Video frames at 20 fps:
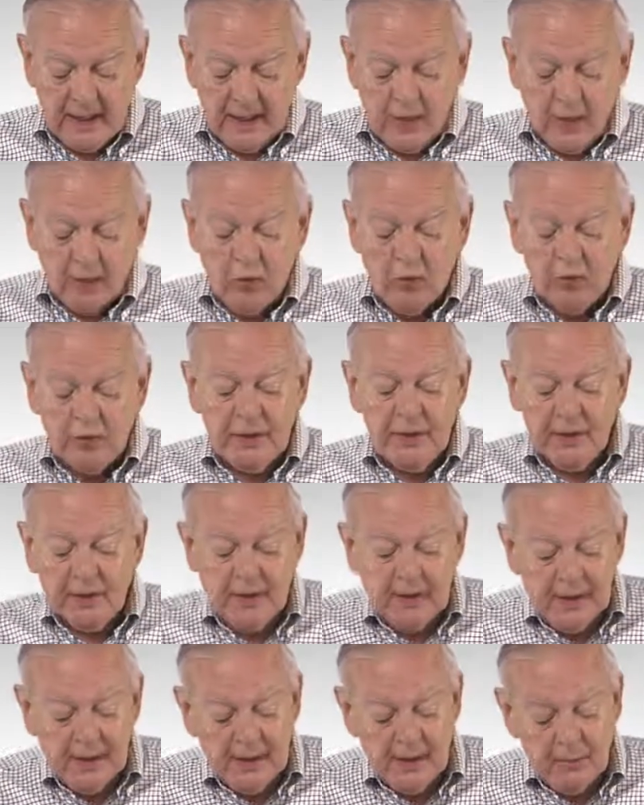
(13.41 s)

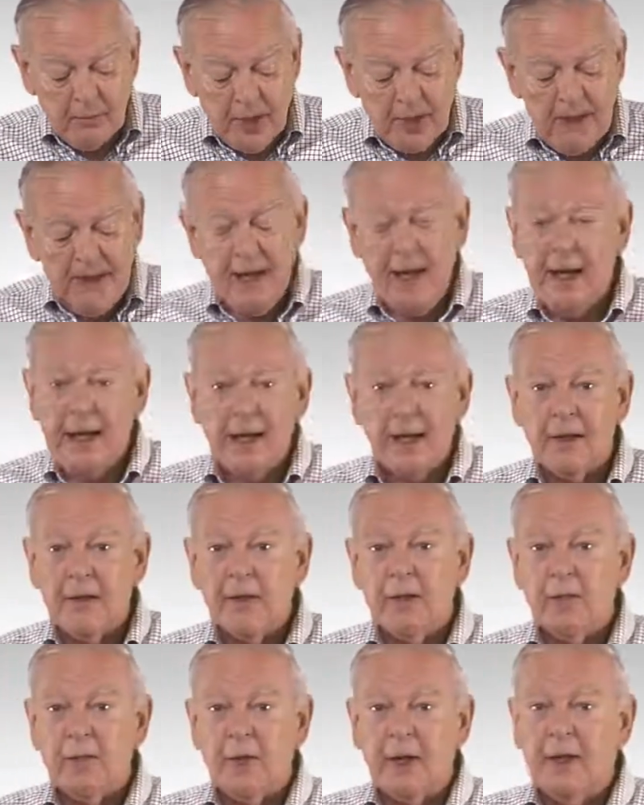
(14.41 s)
Holding in my
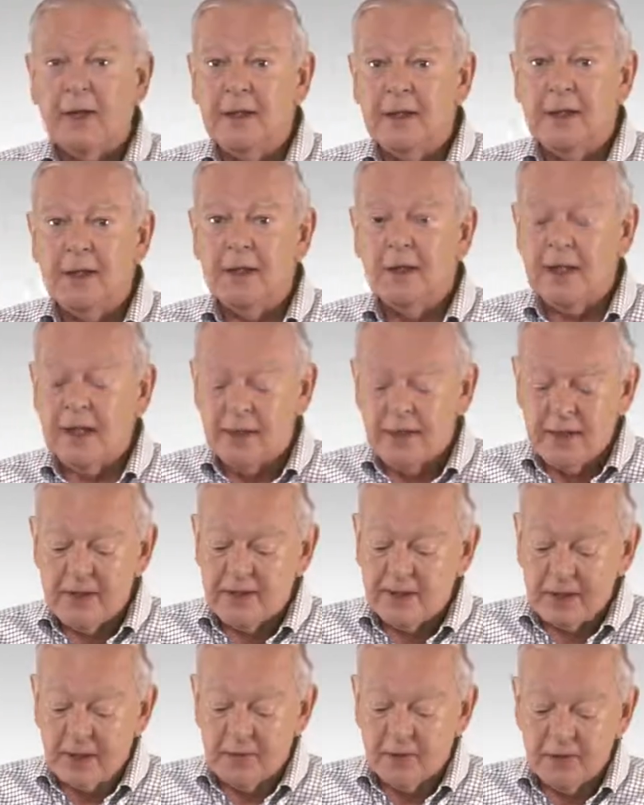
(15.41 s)
hand right here in
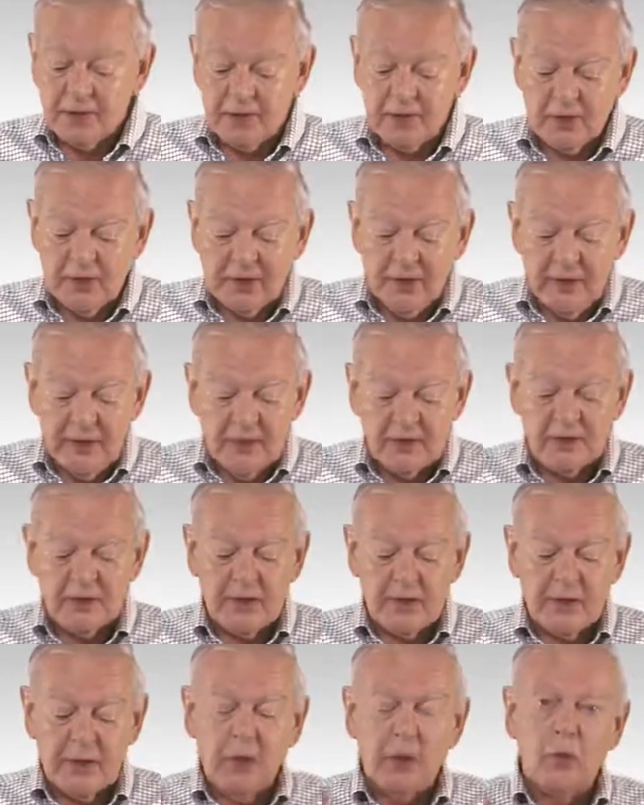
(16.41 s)
this image is
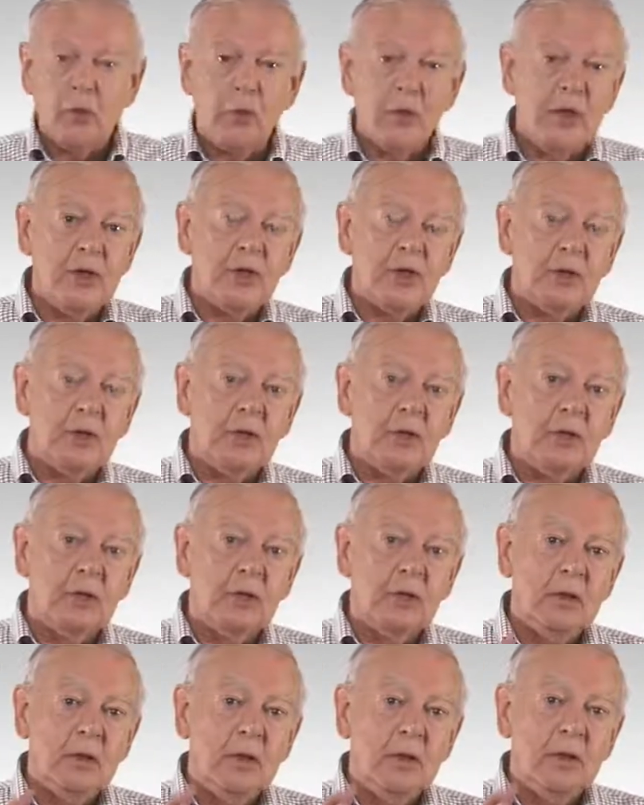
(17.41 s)
the
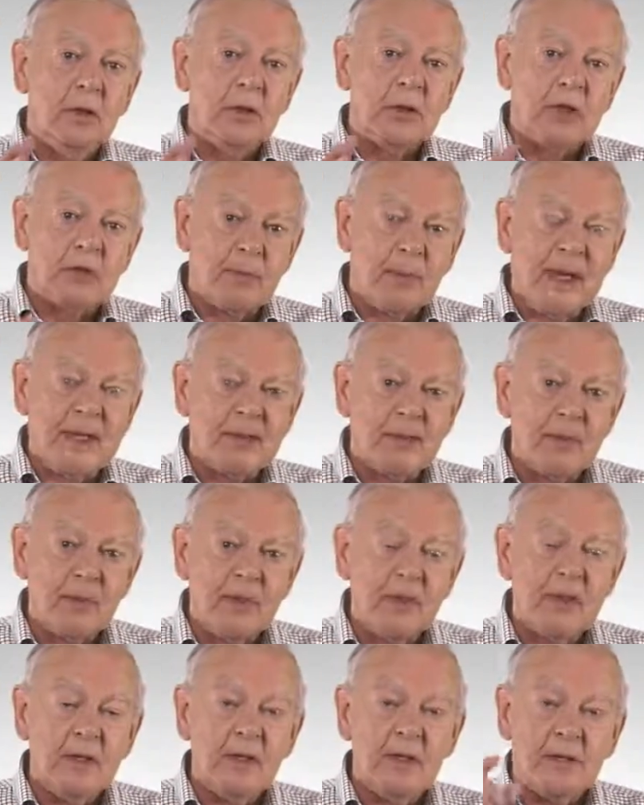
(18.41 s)
original
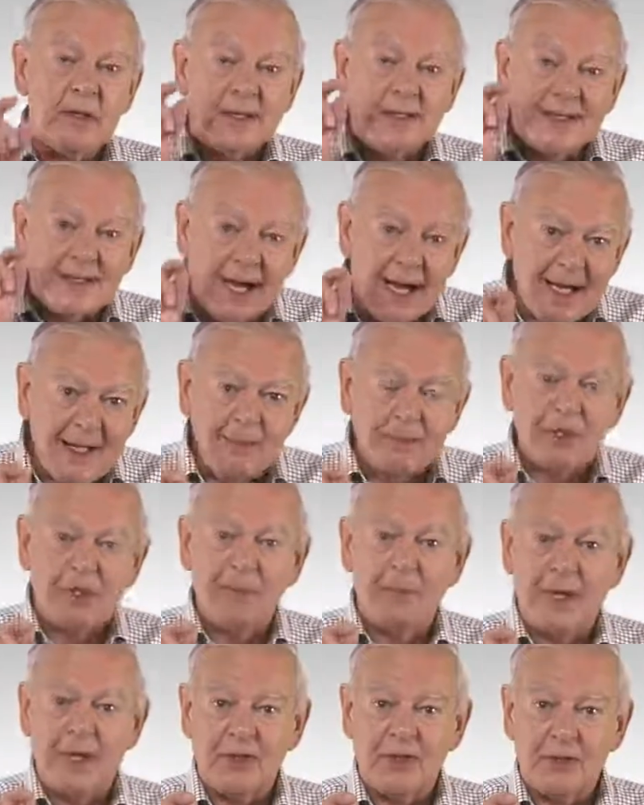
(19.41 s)
specimen, the type
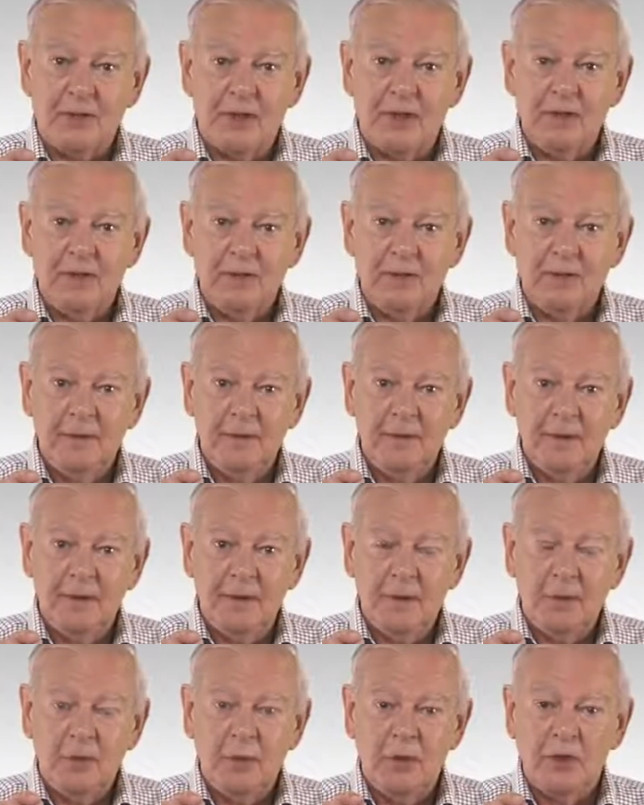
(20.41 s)
specimen,
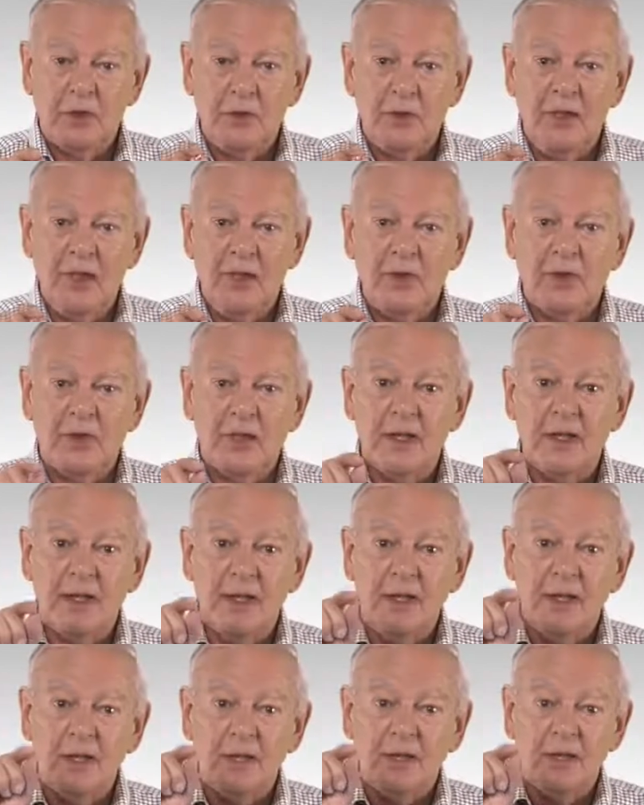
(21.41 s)
which means that
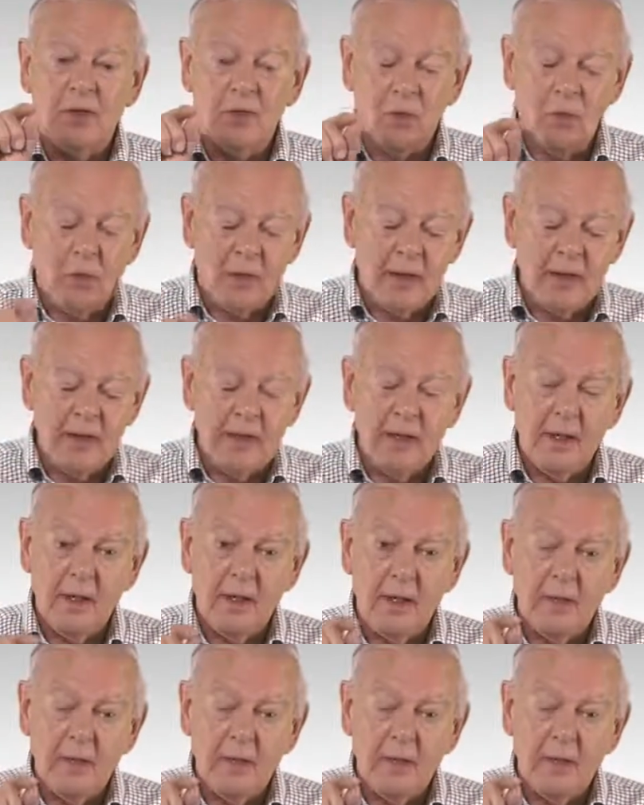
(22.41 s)
it is the one